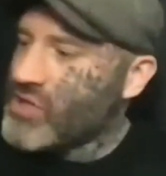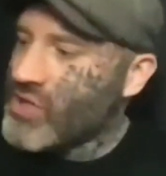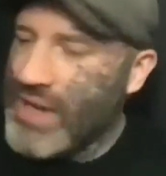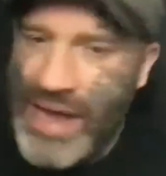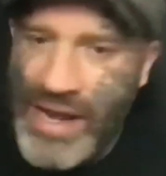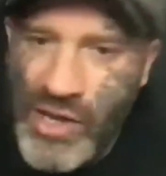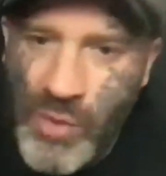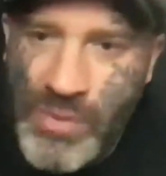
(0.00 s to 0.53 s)
So he
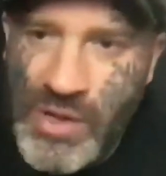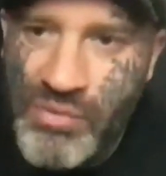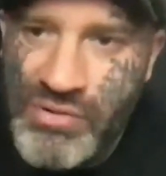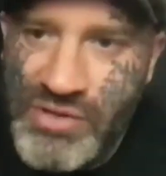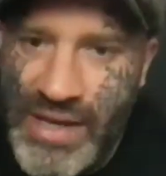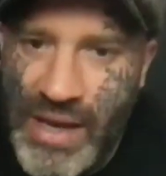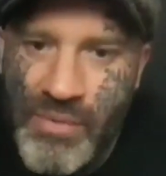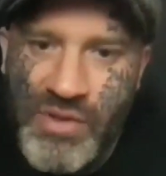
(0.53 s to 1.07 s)
ended up in the
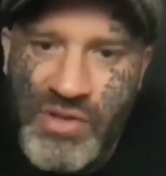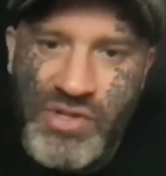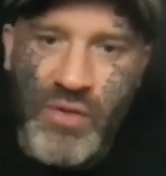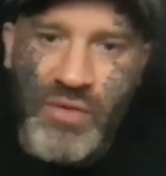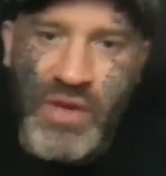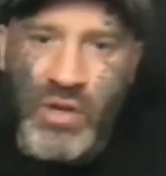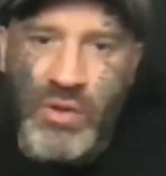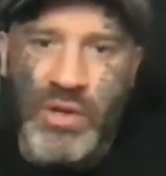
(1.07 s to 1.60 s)
prison camp of the
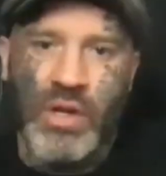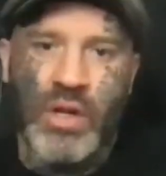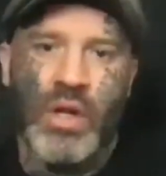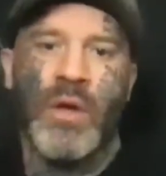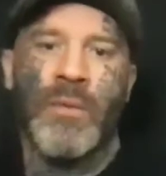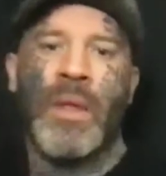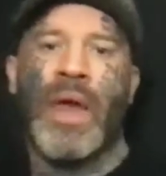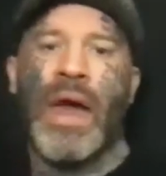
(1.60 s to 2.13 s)
Soviet Union,
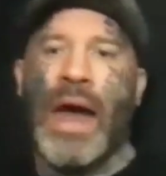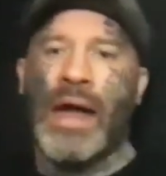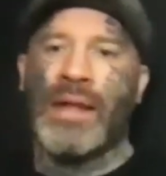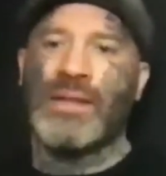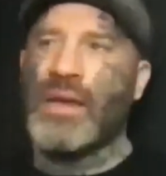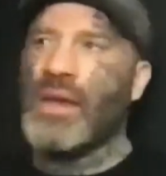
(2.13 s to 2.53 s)
and